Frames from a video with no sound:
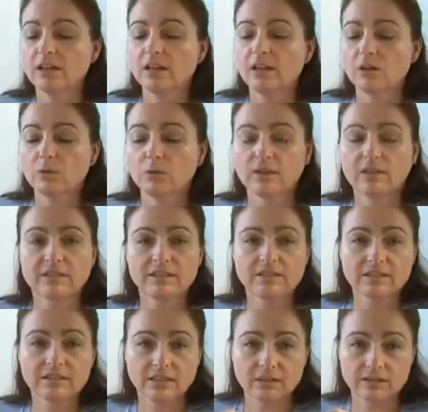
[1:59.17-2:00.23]
And what this
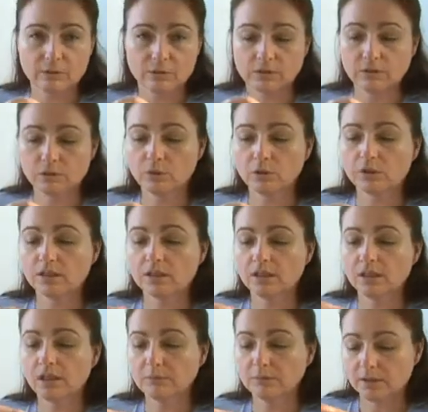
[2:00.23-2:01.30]
does, when you work it
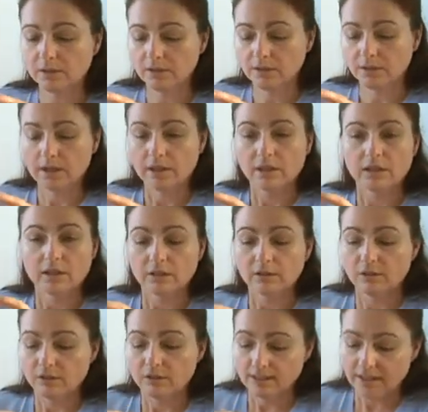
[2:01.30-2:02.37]
up, you
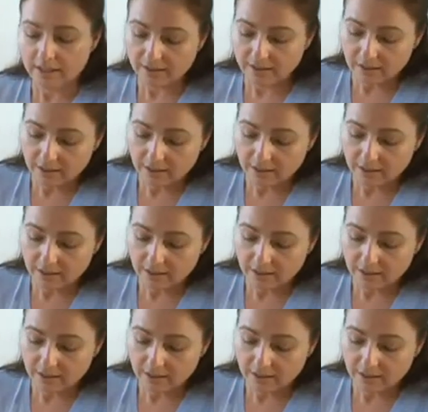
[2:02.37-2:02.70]
can take it